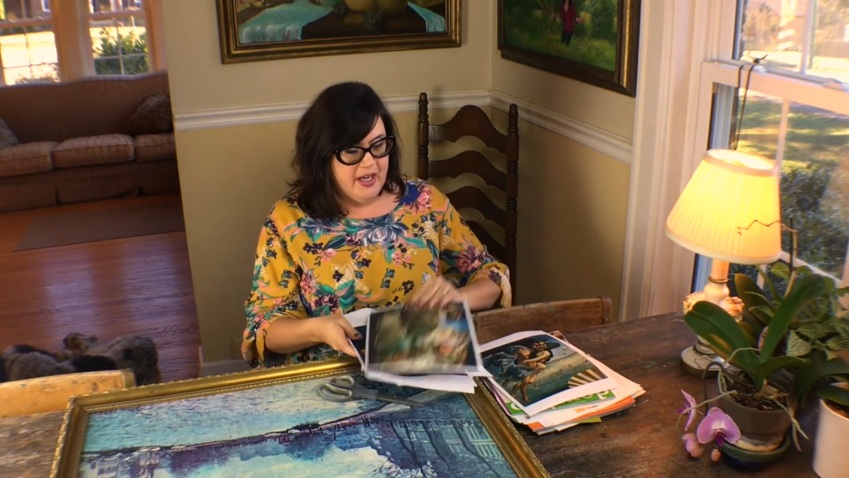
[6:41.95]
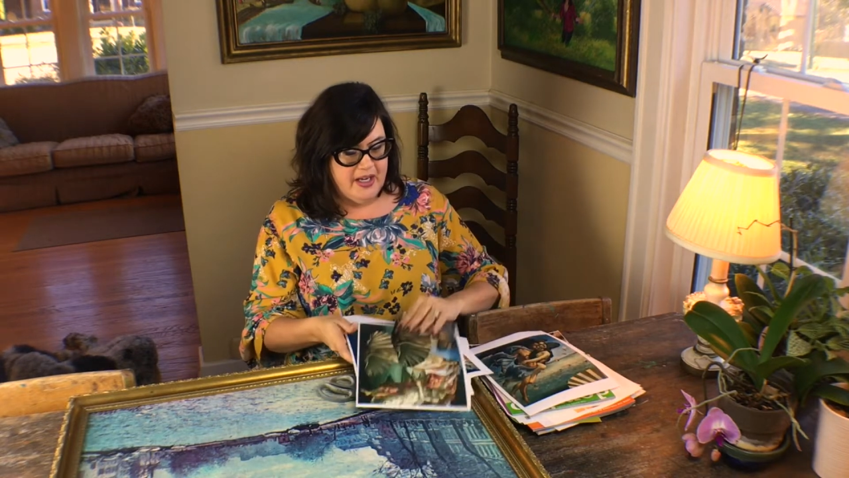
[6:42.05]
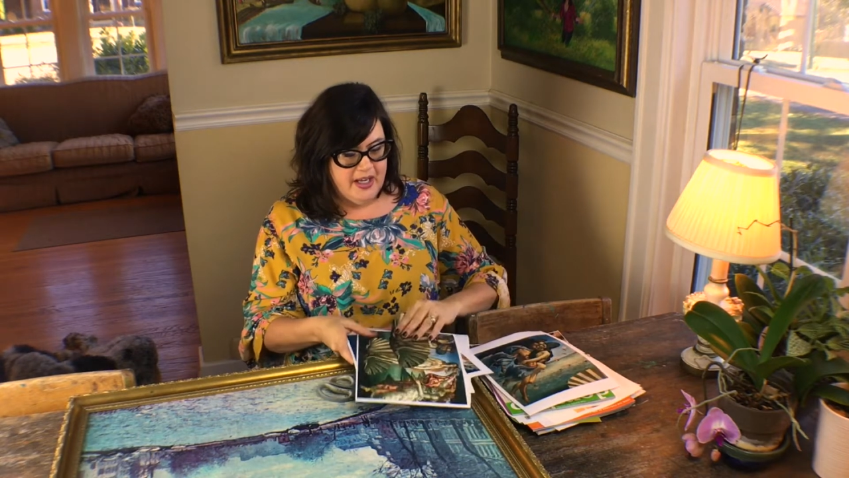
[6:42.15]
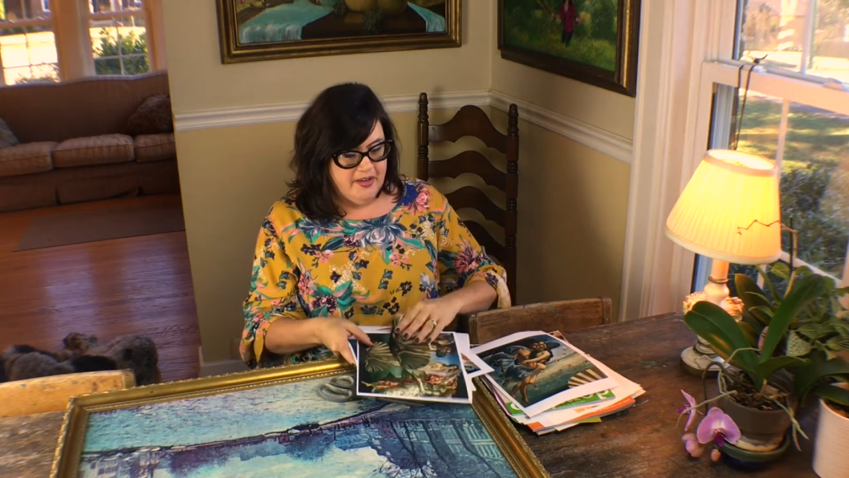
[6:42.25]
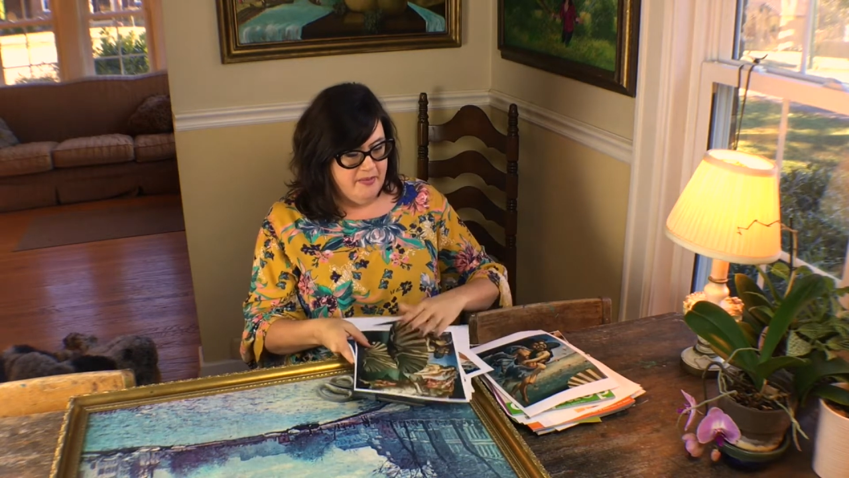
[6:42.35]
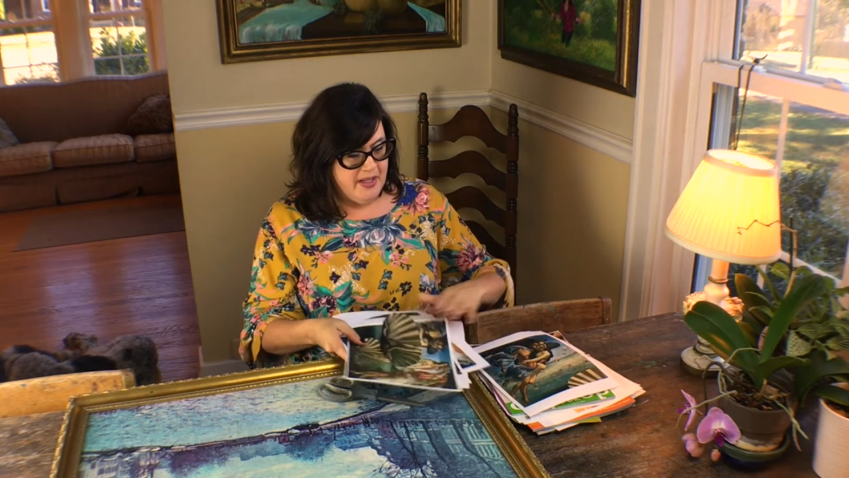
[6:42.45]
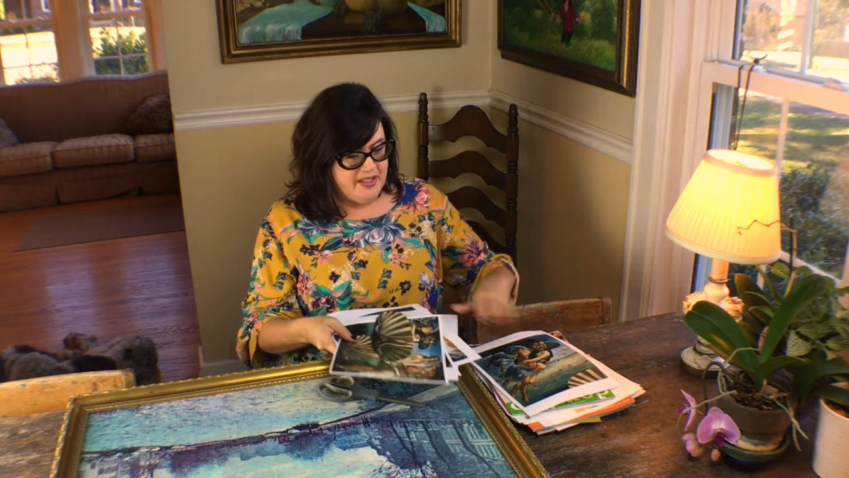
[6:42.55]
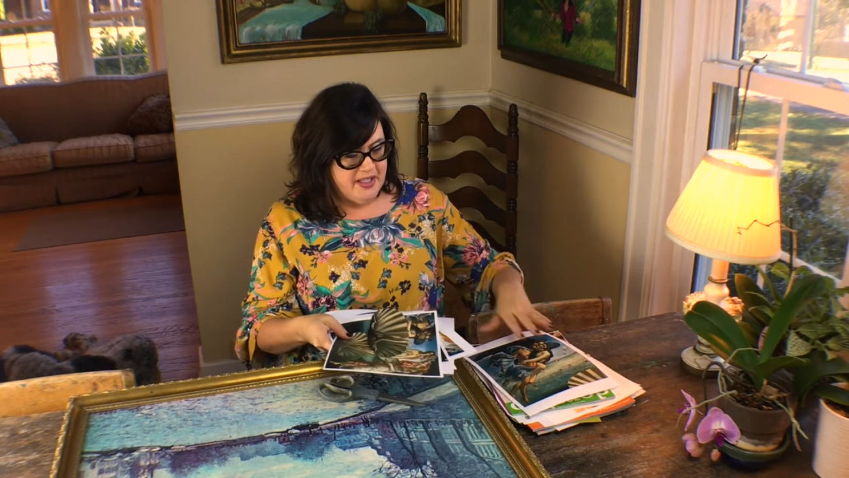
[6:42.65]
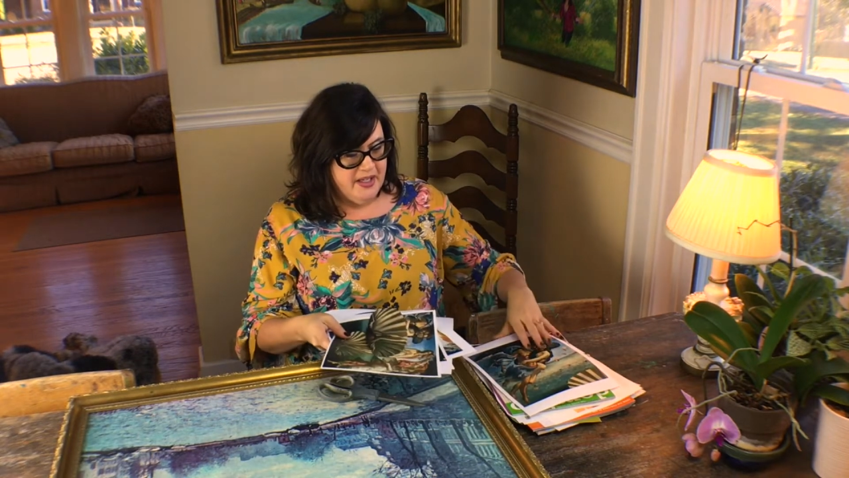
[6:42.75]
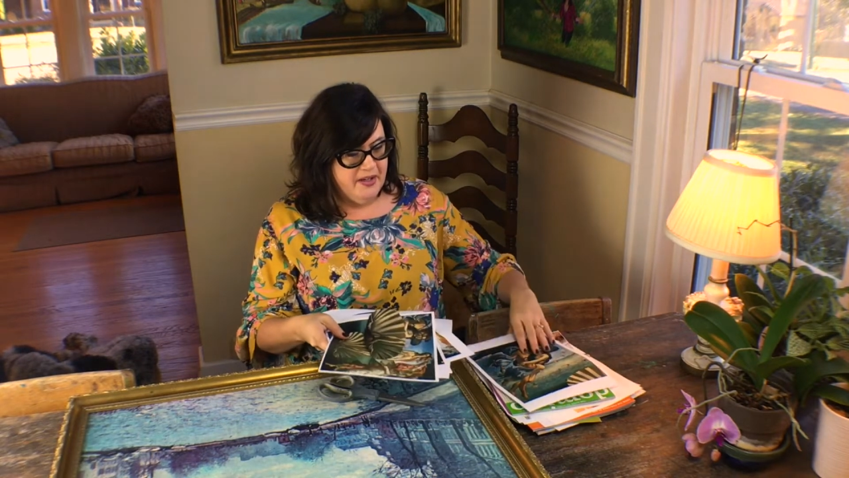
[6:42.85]
cut out of
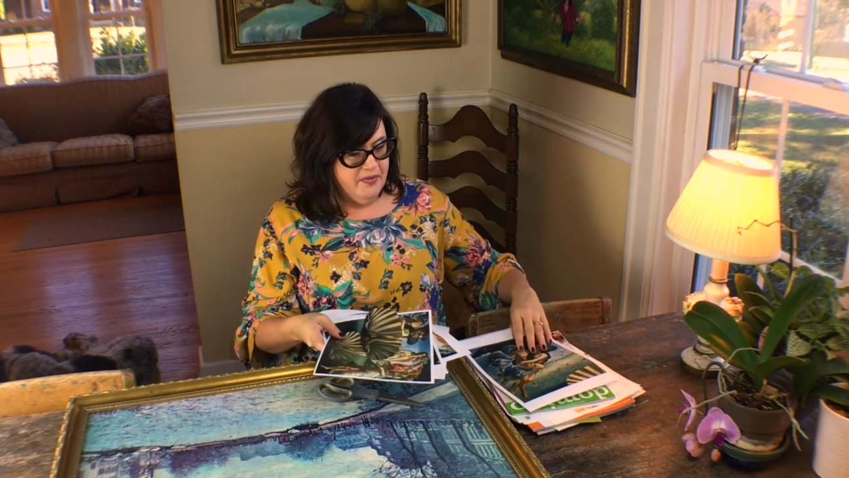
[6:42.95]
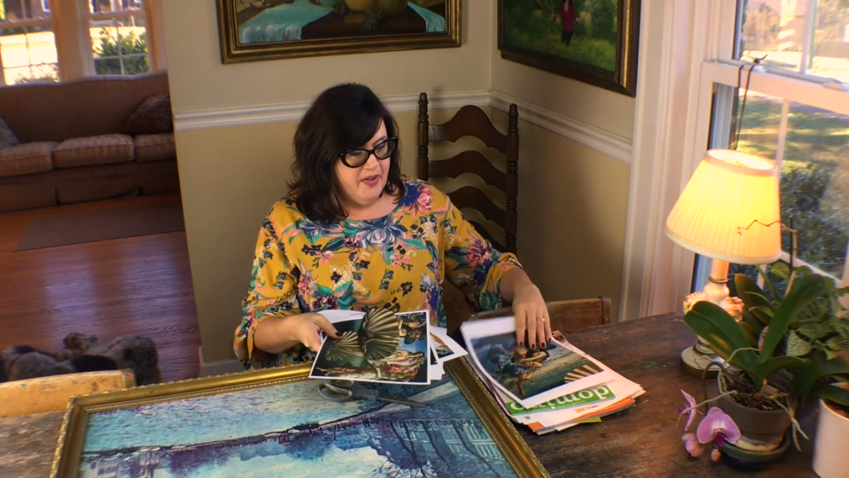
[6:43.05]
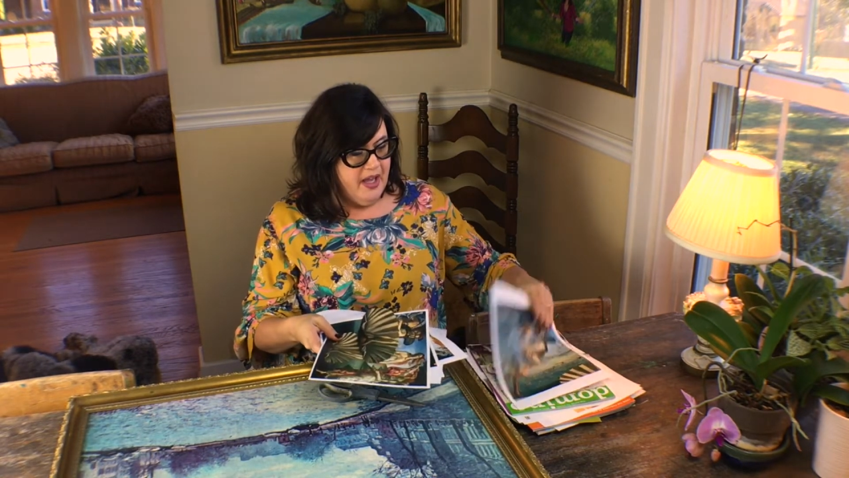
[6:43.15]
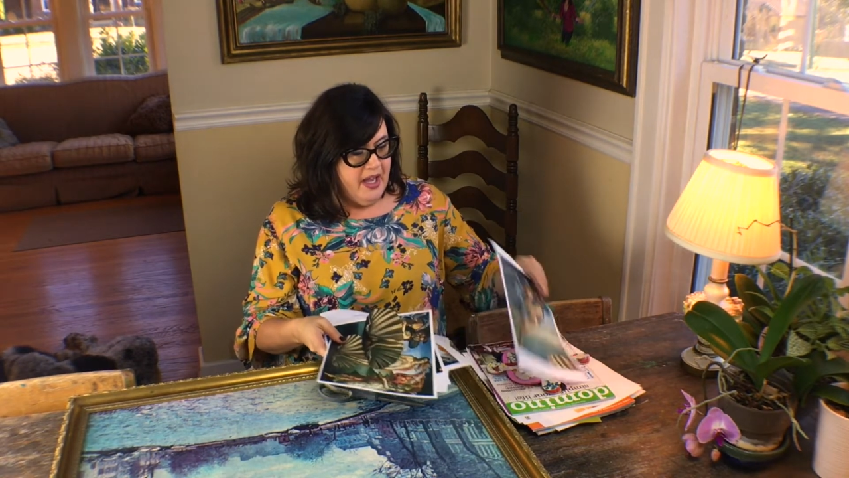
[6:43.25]
myself,